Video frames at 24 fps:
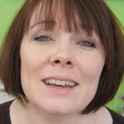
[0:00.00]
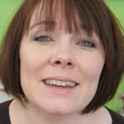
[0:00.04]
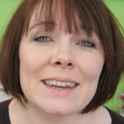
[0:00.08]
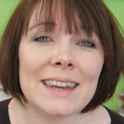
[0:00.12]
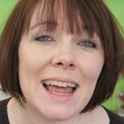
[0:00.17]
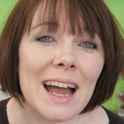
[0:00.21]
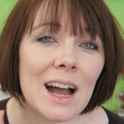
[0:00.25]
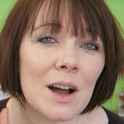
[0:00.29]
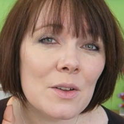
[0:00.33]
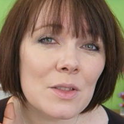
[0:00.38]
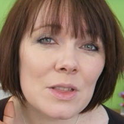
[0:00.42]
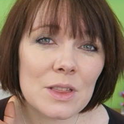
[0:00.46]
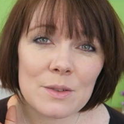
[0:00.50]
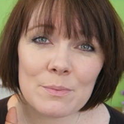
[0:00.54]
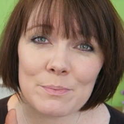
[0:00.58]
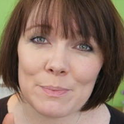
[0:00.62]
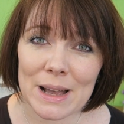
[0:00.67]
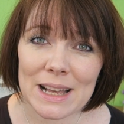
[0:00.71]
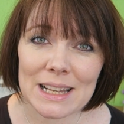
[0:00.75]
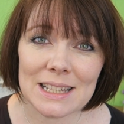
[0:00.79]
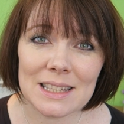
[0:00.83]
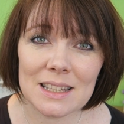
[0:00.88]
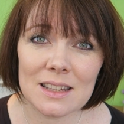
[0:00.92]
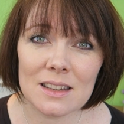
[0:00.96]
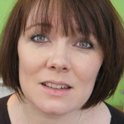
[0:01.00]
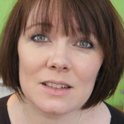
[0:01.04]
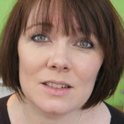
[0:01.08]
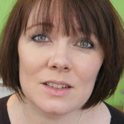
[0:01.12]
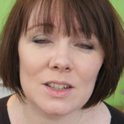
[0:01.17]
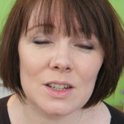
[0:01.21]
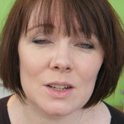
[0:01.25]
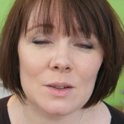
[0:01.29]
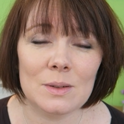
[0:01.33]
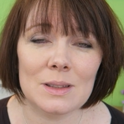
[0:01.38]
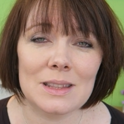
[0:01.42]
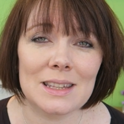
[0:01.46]
Now, the best thing you can
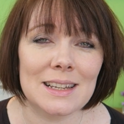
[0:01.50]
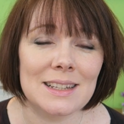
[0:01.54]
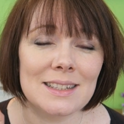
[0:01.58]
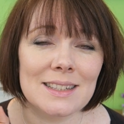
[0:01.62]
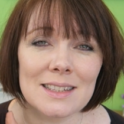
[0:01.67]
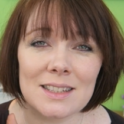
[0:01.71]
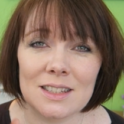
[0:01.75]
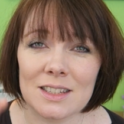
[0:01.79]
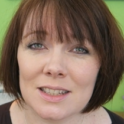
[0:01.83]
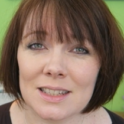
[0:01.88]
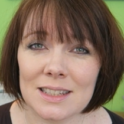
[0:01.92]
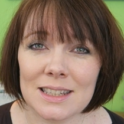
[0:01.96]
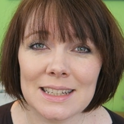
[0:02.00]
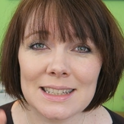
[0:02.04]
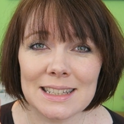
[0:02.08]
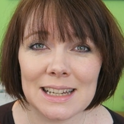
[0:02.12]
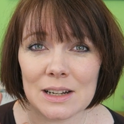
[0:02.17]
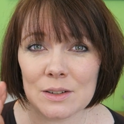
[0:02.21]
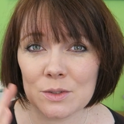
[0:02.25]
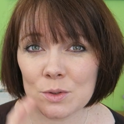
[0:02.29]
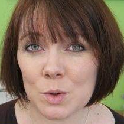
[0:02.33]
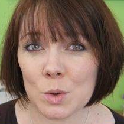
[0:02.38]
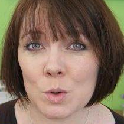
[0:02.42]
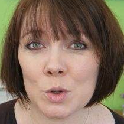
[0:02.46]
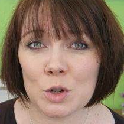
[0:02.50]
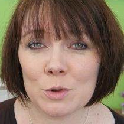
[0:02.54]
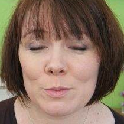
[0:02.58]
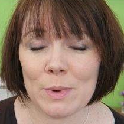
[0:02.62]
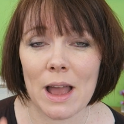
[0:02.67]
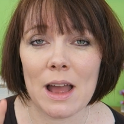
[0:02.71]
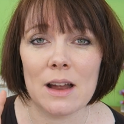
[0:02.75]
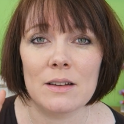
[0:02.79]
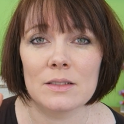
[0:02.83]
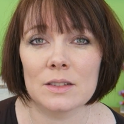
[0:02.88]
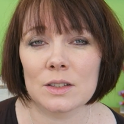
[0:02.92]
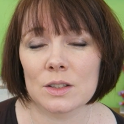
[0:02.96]
do with this is just sit down, talk to your
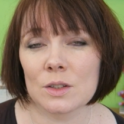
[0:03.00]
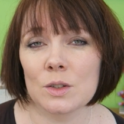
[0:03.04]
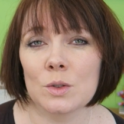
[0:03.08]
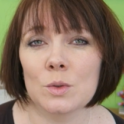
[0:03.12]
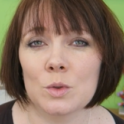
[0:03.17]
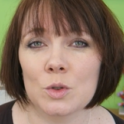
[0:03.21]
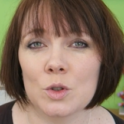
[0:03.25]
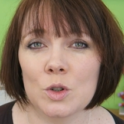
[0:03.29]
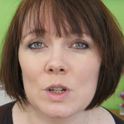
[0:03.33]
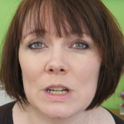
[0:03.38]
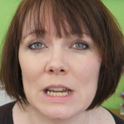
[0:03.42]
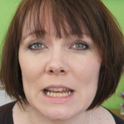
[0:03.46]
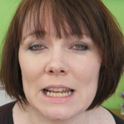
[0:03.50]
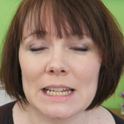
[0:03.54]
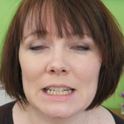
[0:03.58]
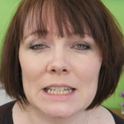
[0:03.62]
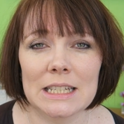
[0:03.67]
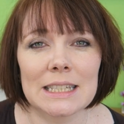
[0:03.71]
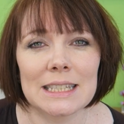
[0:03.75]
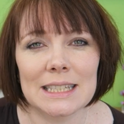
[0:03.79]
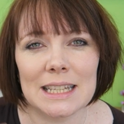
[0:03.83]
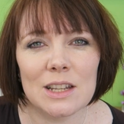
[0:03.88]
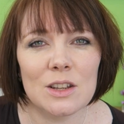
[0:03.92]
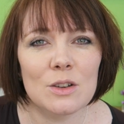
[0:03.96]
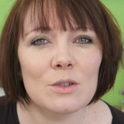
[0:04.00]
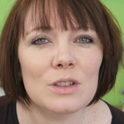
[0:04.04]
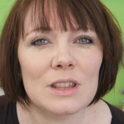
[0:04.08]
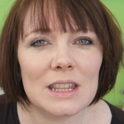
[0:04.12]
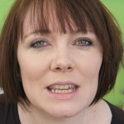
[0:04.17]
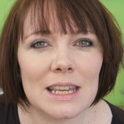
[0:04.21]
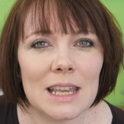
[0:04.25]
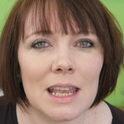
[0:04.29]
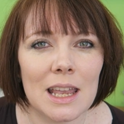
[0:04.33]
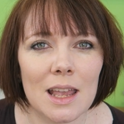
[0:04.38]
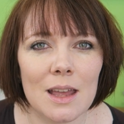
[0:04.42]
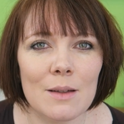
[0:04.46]
parents and talk to your teachers. Say you're
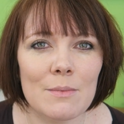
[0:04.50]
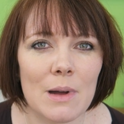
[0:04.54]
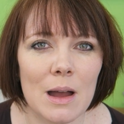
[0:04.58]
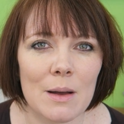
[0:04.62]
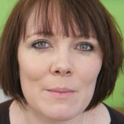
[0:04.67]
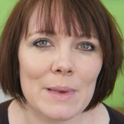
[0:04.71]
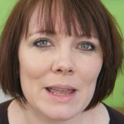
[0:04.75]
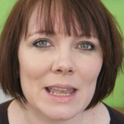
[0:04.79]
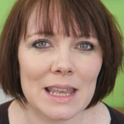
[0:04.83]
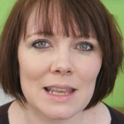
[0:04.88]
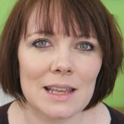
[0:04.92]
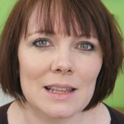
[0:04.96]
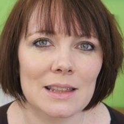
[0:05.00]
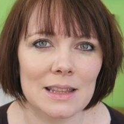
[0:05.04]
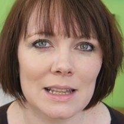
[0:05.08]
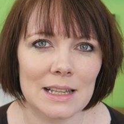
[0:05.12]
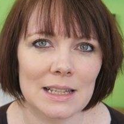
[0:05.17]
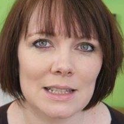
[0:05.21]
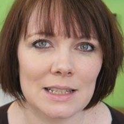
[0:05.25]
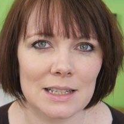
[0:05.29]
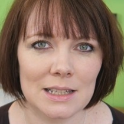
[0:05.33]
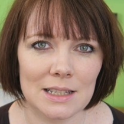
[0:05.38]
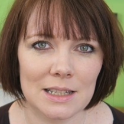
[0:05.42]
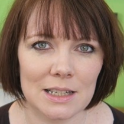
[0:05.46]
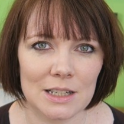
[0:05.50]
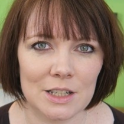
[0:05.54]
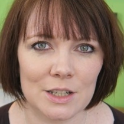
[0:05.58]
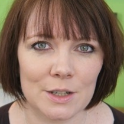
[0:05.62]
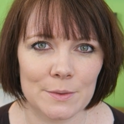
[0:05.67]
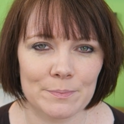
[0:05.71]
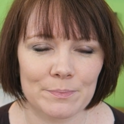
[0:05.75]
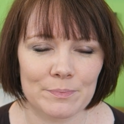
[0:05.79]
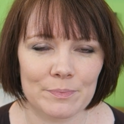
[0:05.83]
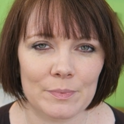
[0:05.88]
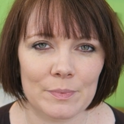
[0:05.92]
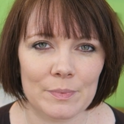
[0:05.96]
thinking about making this
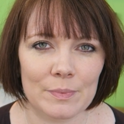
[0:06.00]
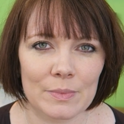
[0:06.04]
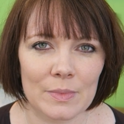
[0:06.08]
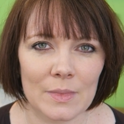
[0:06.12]
decision.